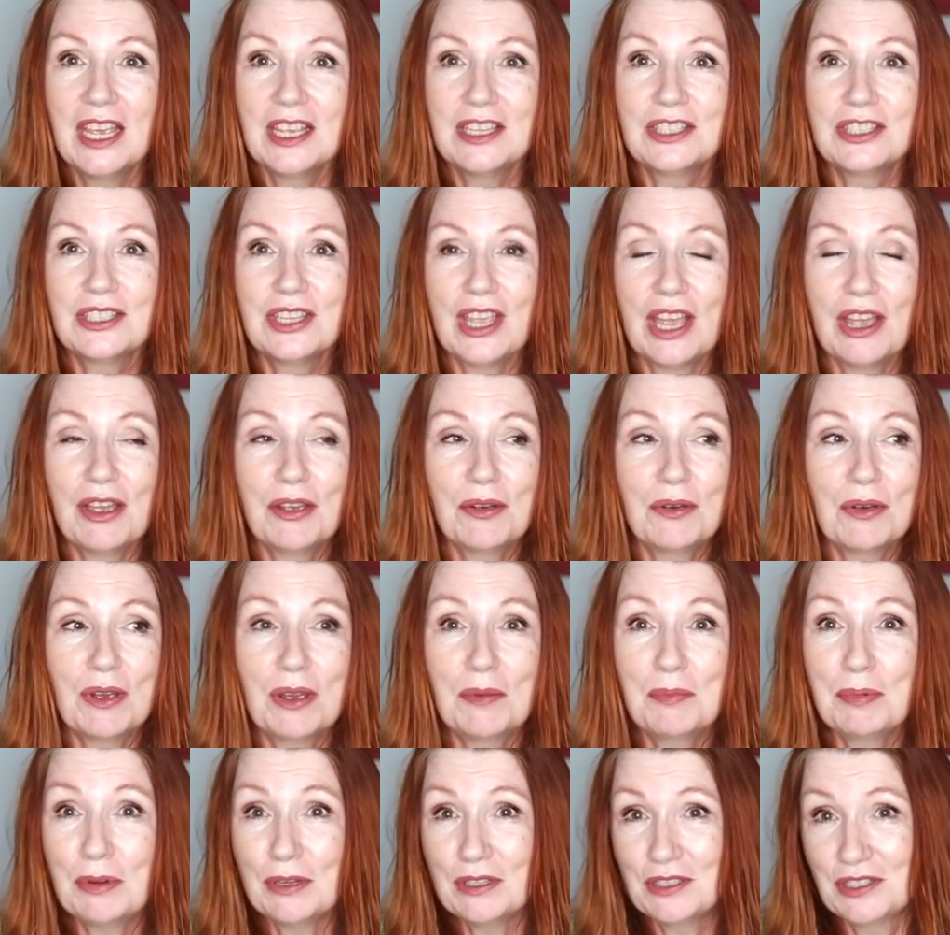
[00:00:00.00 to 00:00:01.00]
So
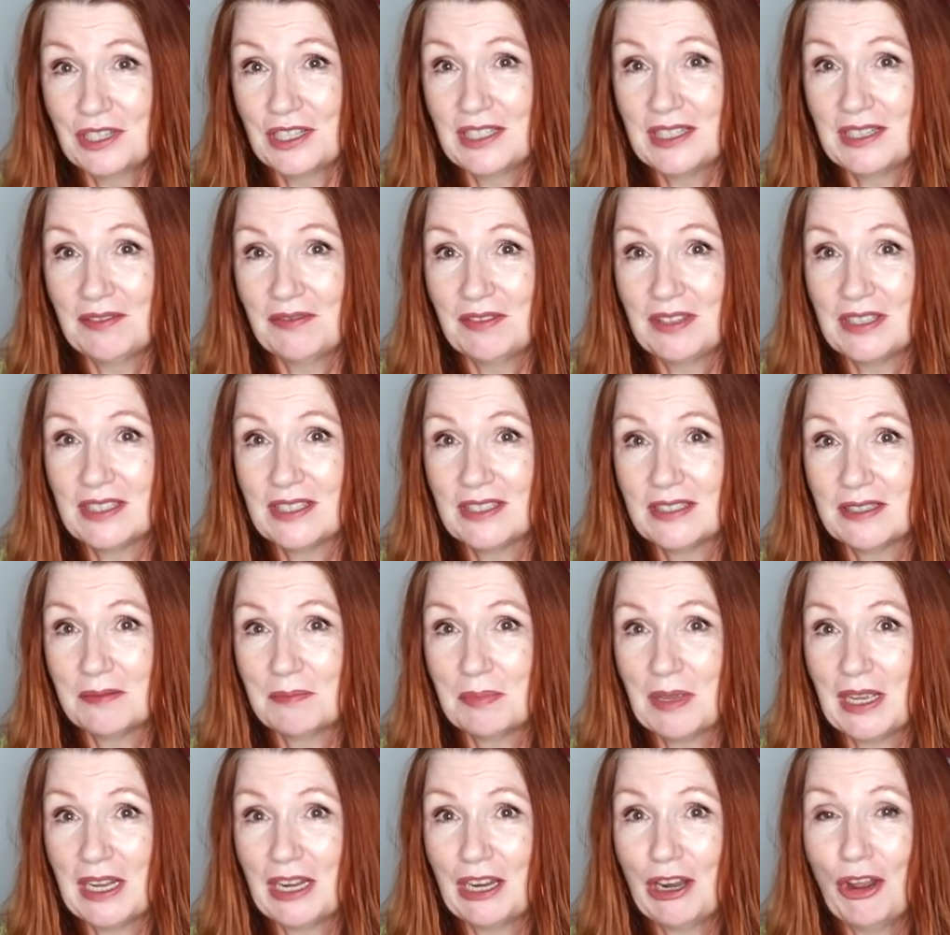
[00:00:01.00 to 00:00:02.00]
apologies if this is a
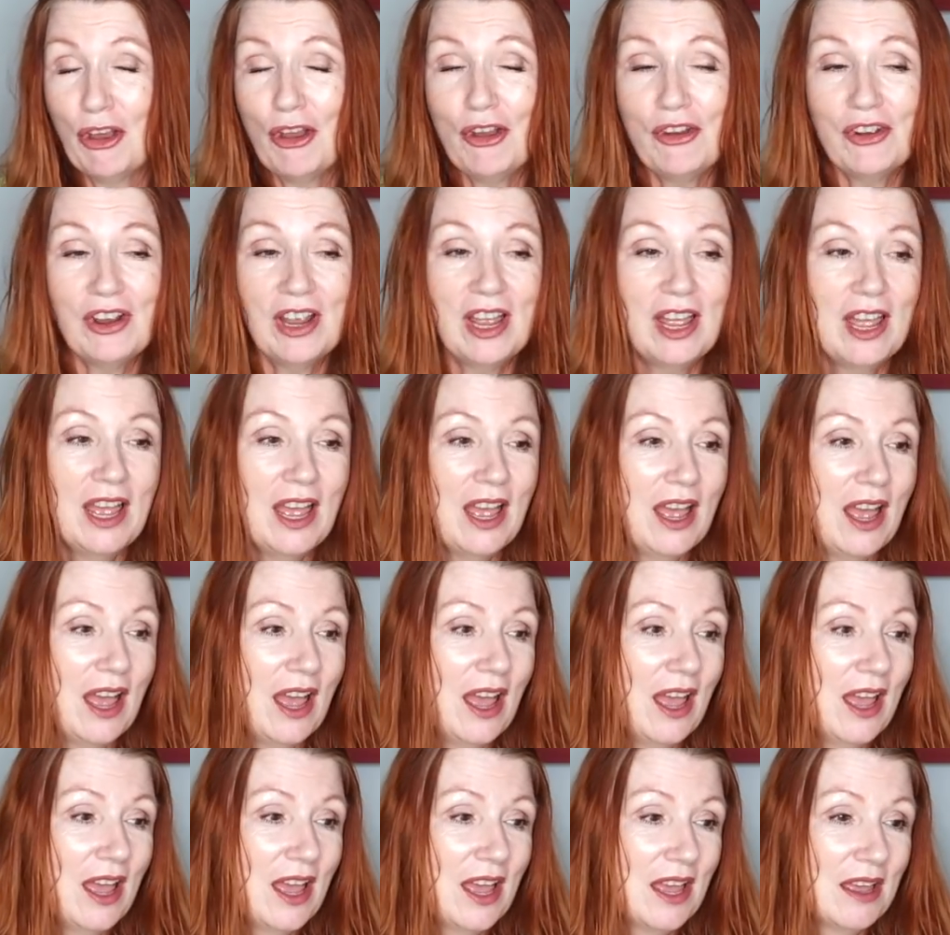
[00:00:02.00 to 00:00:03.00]
bit long.
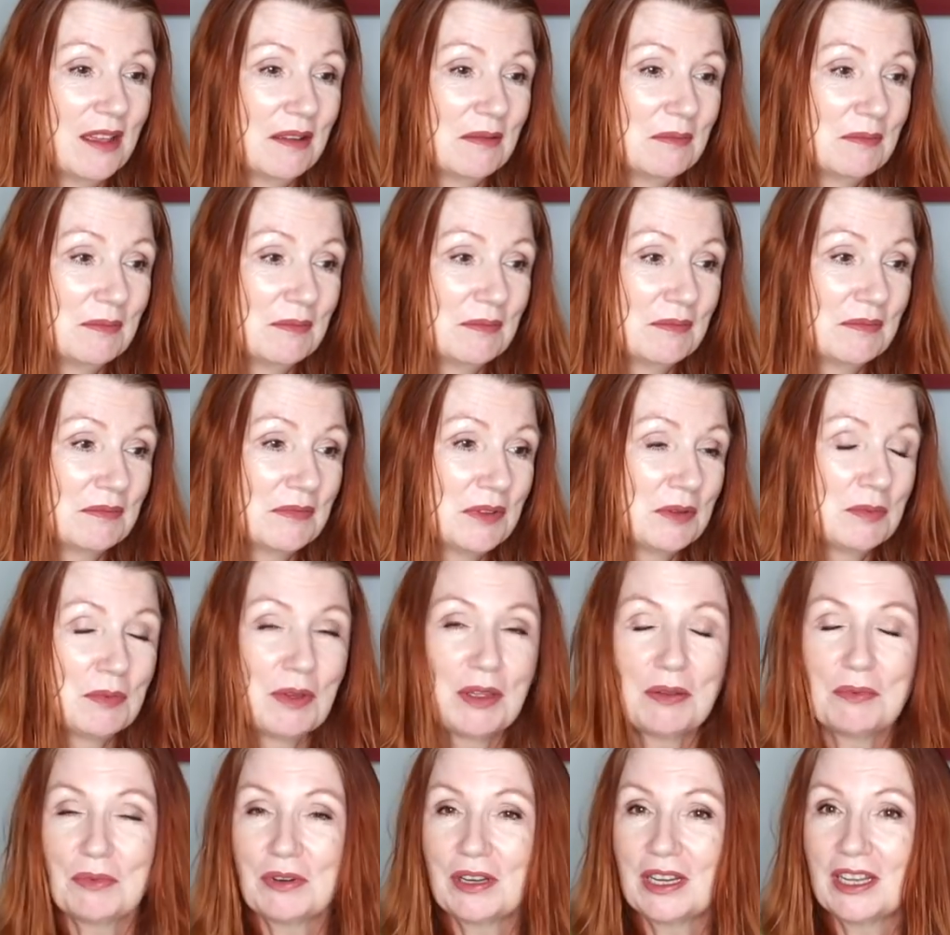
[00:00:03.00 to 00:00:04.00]
You
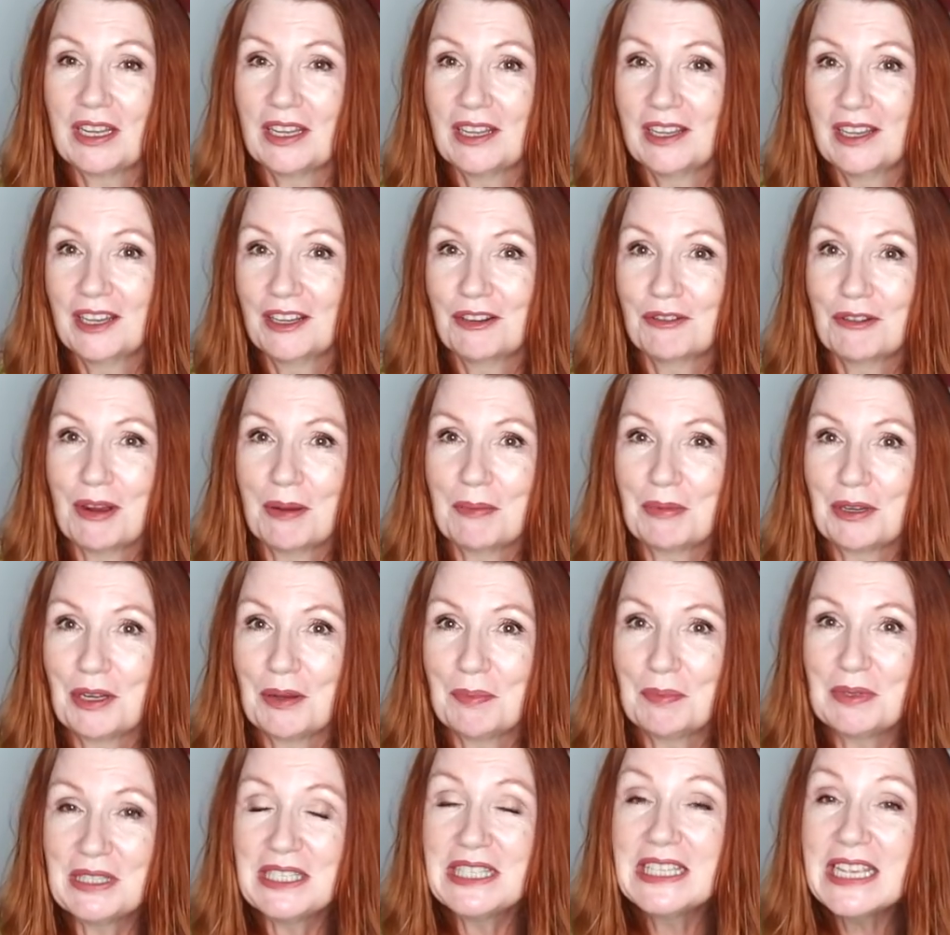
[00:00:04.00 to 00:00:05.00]
might want to grab a
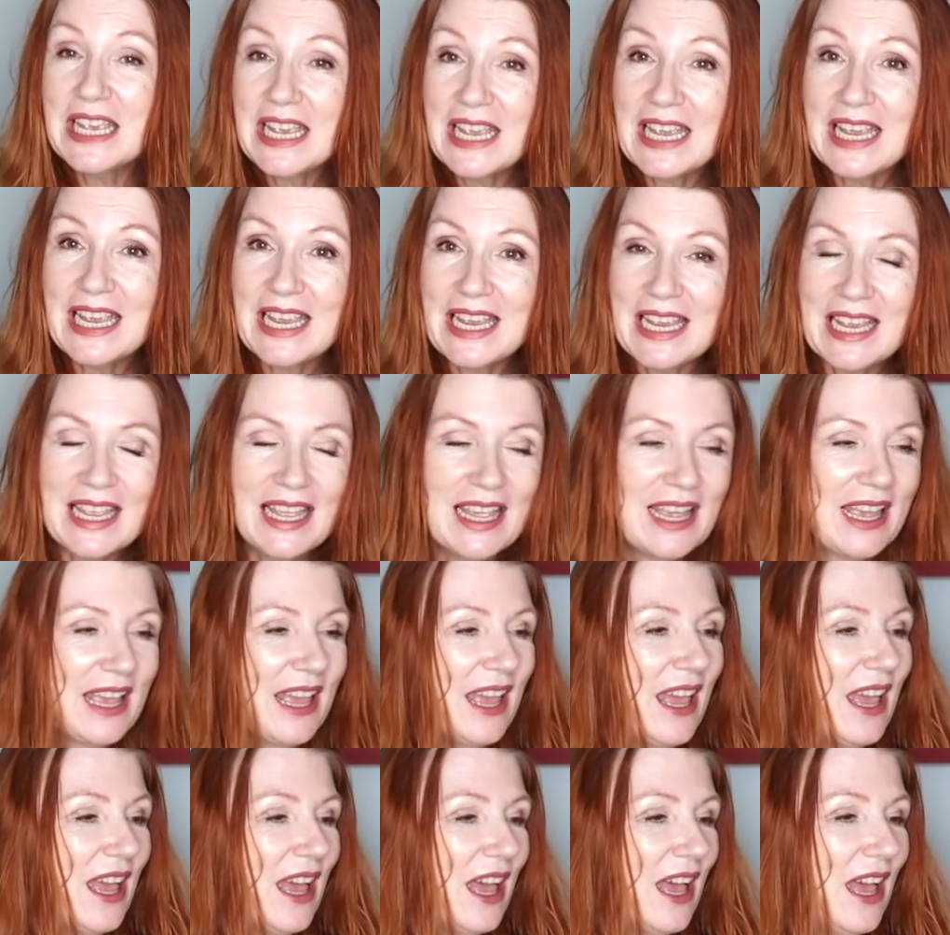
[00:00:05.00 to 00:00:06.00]
cup of tea,
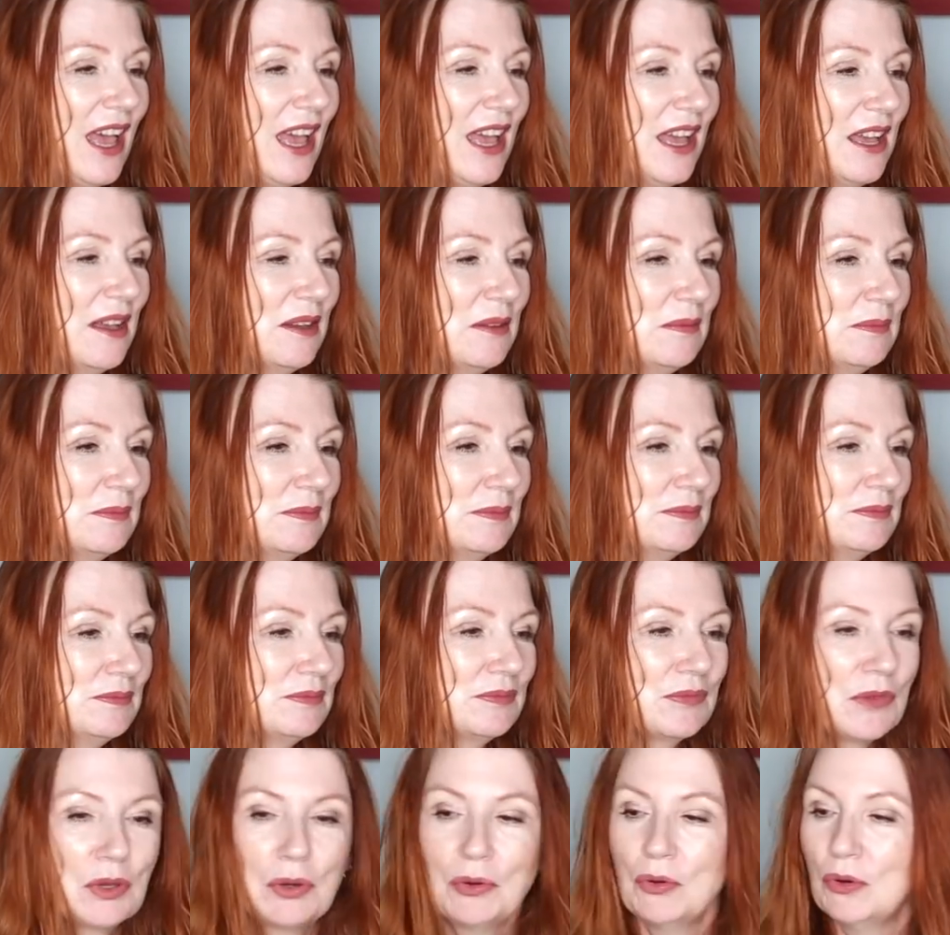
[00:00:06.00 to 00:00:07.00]

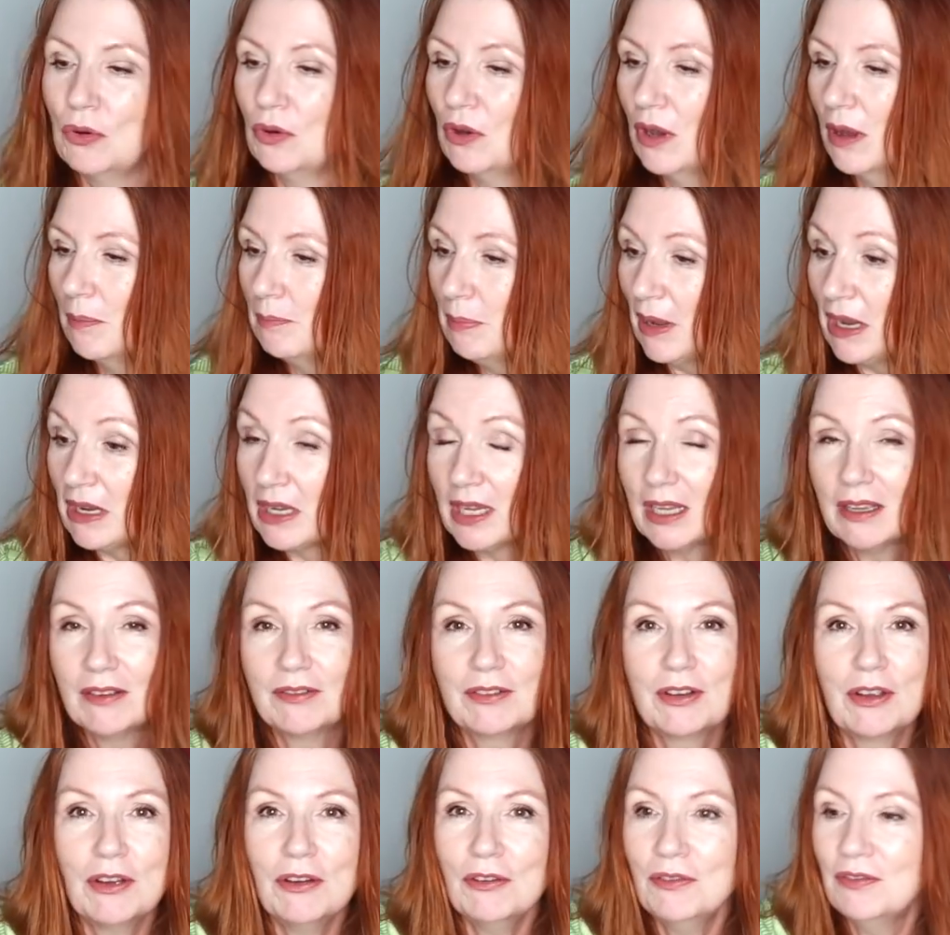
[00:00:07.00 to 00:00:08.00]
or a bucket
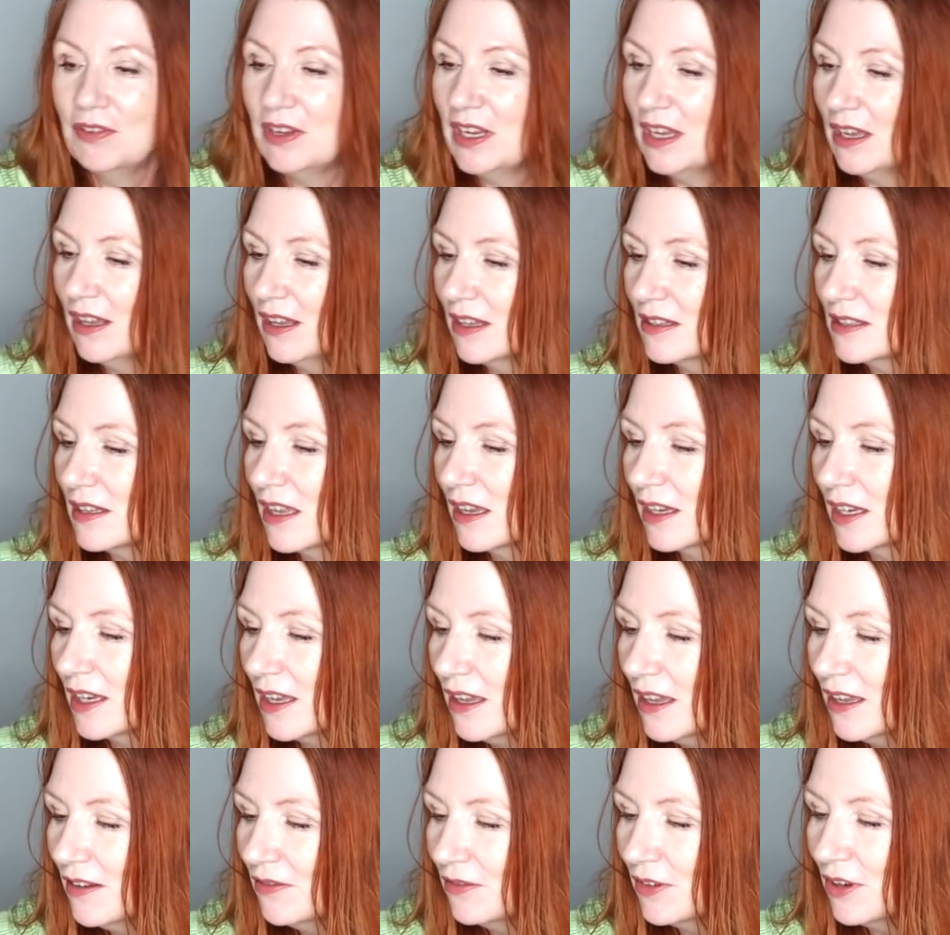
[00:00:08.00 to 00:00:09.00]
of coffee like
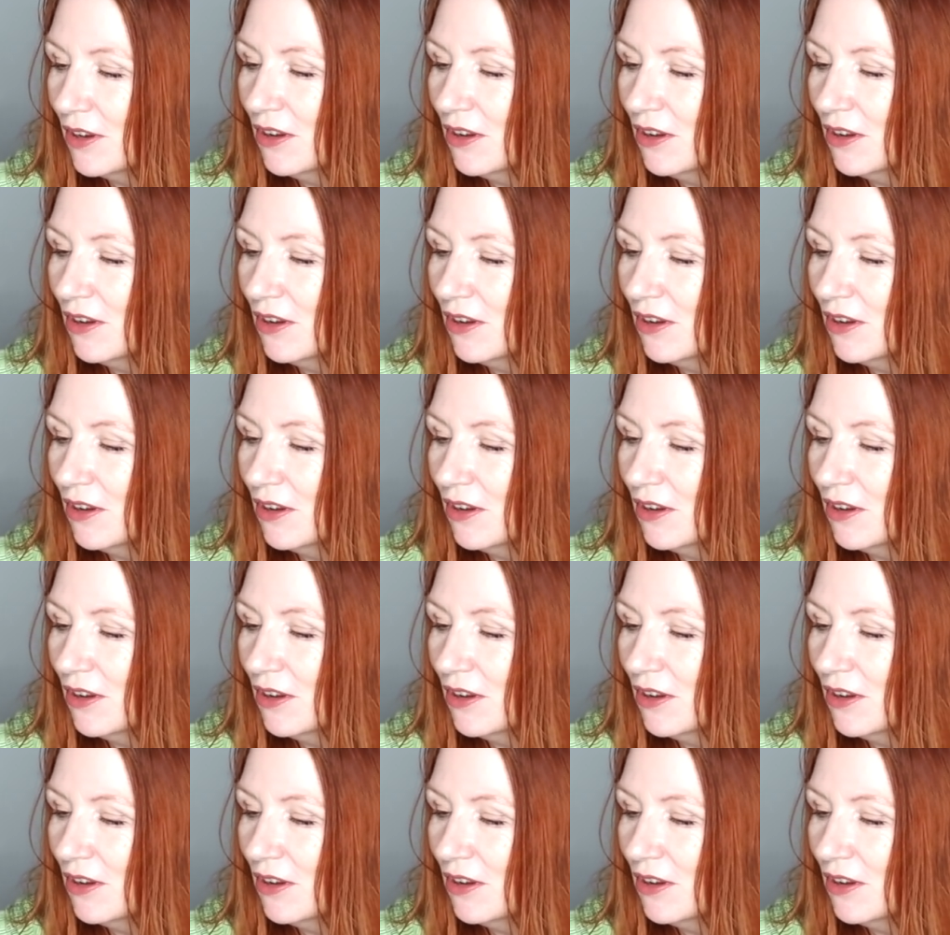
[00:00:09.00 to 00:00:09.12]
I've